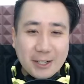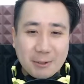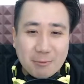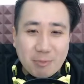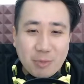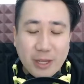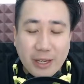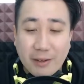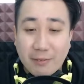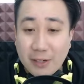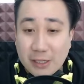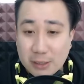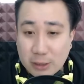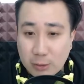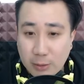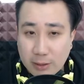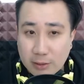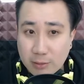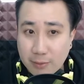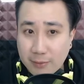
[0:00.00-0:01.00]
if he
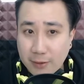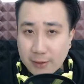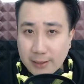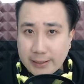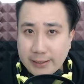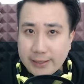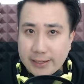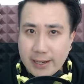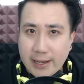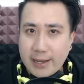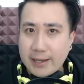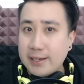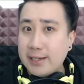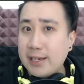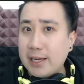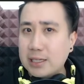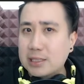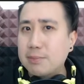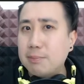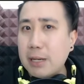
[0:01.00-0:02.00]
swings with your leader and he
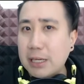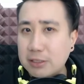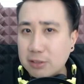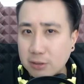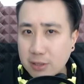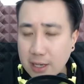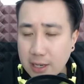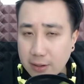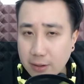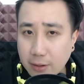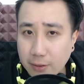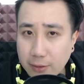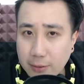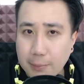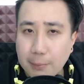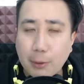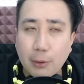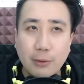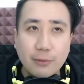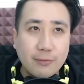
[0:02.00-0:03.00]
has battle card on the
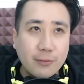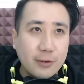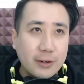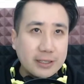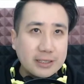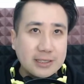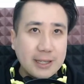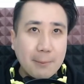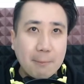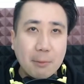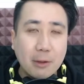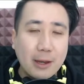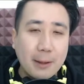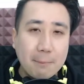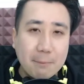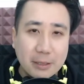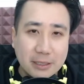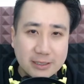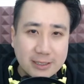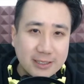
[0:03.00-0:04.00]
board, for example like
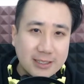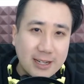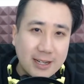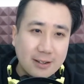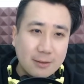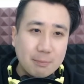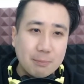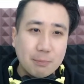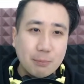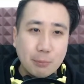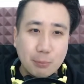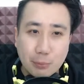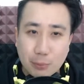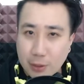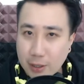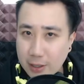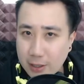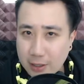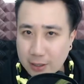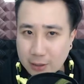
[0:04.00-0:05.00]
Burst Attack
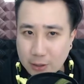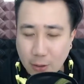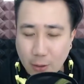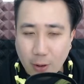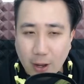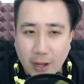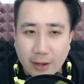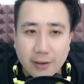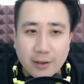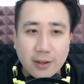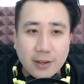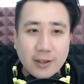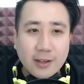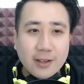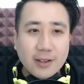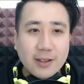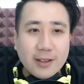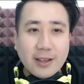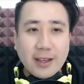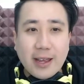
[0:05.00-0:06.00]
Gohan,
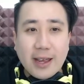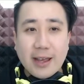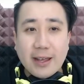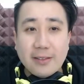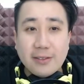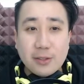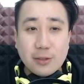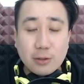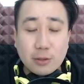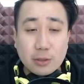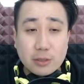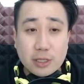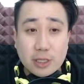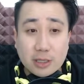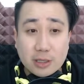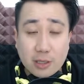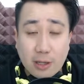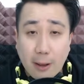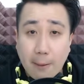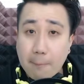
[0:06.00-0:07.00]
and you could
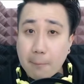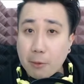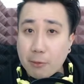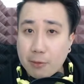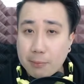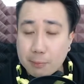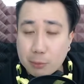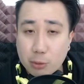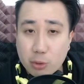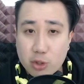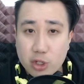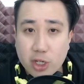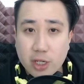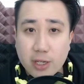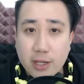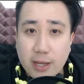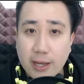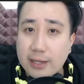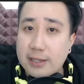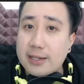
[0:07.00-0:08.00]
just combo with Bujin
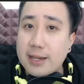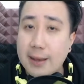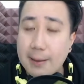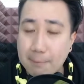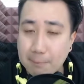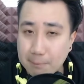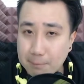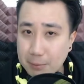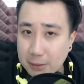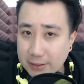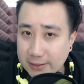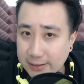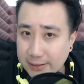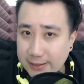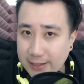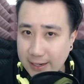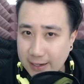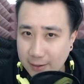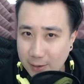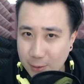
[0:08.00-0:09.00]
and tap Burst
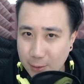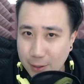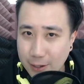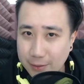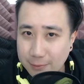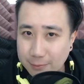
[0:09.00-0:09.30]
Attack Gohan.